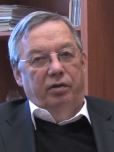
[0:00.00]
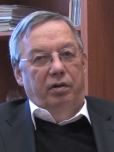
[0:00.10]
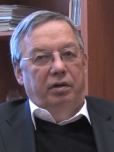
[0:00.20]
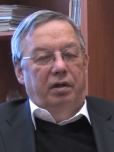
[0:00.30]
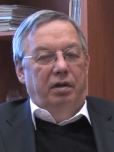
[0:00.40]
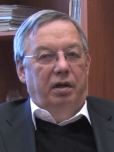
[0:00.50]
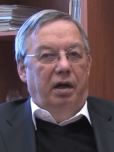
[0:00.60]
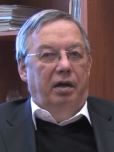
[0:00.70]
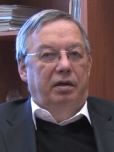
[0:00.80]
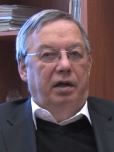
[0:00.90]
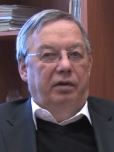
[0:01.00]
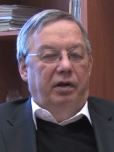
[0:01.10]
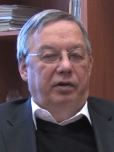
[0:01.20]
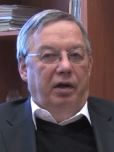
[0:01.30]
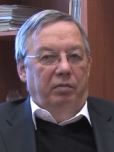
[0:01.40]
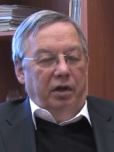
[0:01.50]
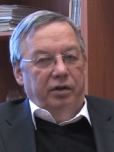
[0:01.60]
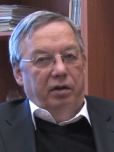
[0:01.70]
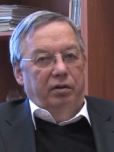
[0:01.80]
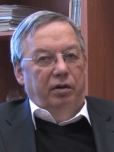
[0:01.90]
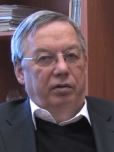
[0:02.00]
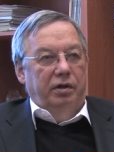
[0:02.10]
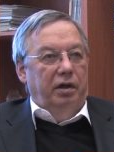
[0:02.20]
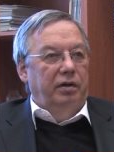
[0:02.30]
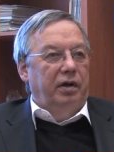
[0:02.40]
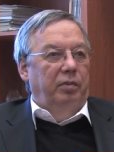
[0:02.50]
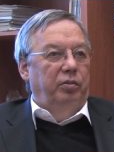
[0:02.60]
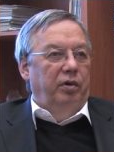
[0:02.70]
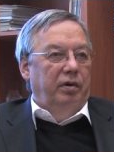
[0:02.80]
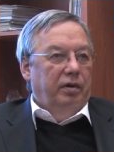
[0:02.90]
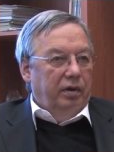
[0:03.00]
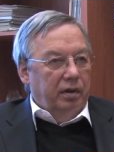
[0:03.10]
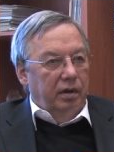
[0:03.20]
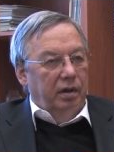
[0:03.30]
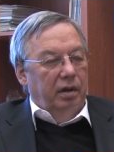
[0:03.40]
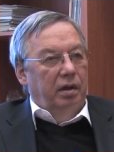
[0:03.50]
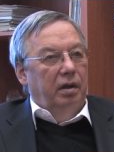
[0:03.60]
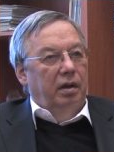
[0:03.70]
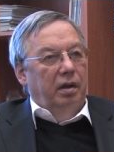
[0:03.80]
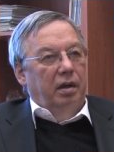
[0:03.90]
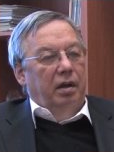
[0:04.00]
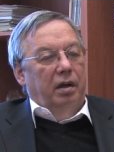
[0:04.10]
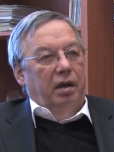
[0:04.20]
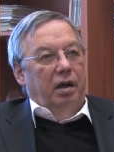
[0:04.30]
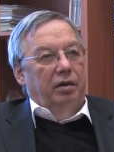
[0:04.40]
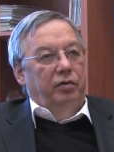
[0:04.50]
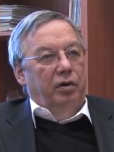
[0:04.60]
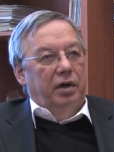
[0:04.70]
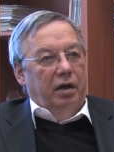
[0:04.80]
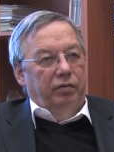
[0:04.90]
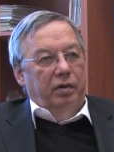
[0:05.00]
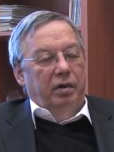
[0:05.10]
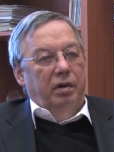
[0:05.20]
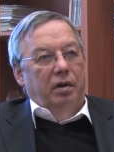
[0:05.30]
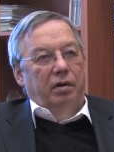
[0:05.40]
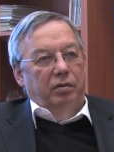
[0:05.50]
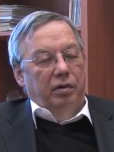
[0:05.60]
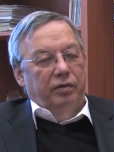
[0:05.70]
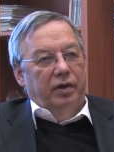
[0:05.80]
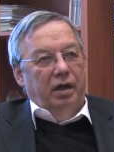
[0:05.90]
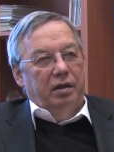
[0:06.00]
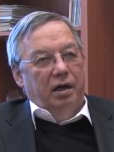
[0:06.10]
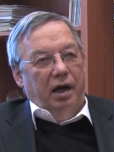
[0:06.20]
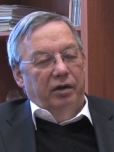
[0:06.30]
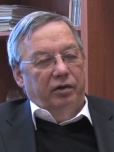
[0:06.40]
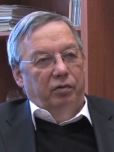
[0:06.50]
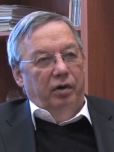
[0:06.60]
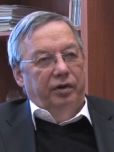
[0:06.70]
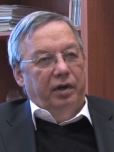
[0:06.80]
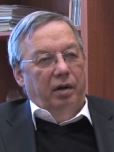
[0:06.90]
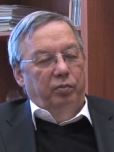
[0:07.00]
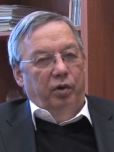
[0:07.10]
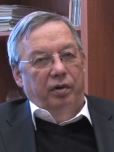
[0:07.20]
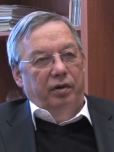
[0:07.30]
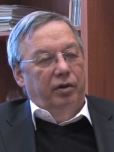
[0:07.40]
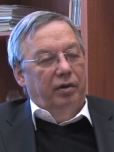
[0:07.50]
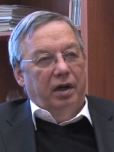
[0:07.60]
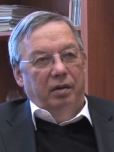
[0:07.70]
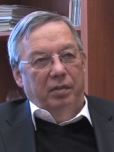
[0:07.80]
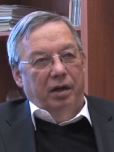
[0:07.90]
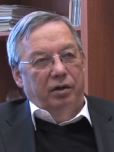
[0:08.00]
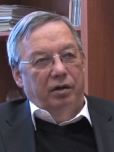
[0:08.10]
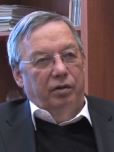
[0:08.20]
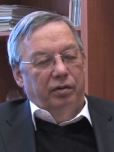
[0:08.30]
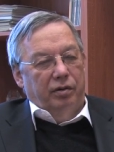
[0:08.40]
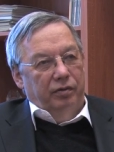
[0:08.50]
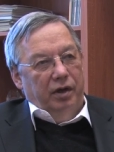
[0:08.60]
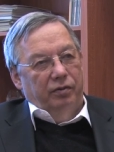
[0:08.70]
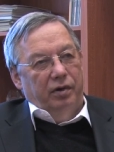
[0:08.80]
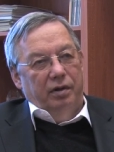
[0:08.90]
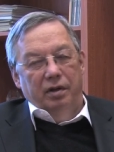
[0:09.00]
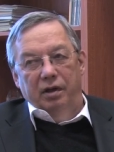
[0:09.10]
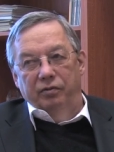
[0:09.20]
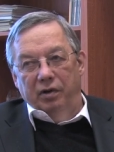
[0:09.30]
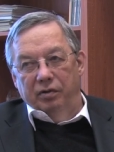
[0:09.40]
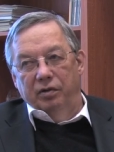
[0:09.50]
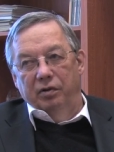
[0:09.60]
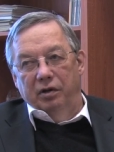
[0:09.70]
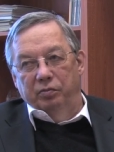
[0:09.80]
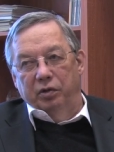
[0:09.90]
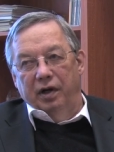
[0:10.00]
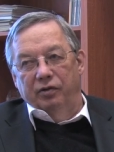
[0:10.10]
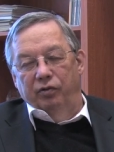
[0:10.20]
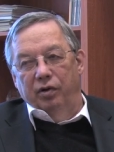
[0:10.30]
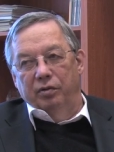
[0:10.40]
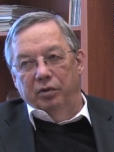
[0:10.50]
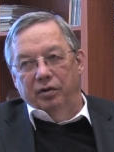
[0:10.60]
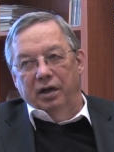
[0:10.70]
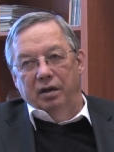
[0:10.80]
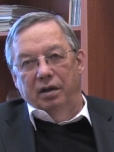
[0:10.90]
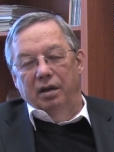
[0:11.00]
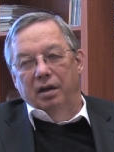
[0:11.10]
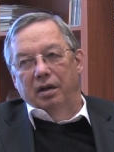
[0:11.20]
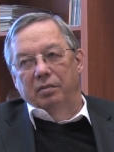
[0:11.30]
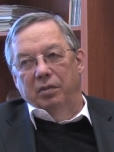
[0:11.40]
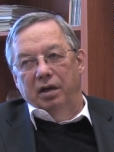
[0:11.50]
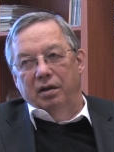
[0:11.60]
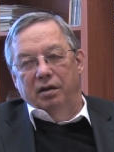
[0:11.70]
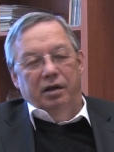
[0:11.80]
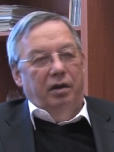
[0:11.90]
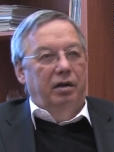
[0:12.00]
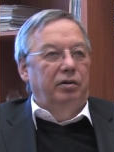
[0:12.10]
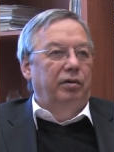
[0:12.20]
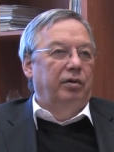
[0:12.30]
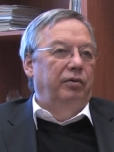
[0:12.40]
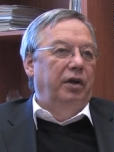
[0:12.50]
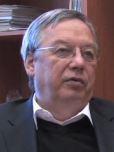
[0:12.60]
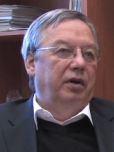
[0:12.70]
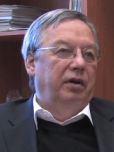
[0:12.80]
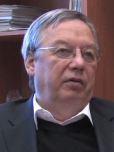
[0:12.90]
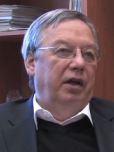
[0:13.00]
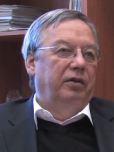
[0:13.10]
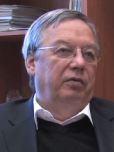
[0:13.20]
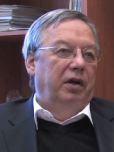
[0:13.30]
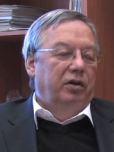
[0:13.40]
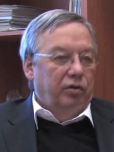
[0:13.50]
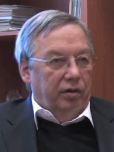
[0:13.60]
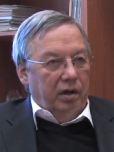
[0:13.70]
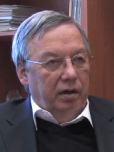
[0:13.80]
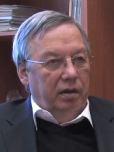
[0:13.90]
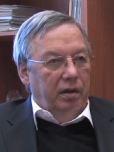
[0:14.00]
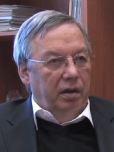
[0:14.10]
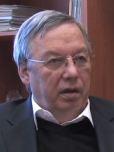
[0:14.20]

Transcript: is not just assembly. Technology is components. If you have all set highest quality components, you can make a lot of different. If it's a platform, you can make a lot of different devices very shortly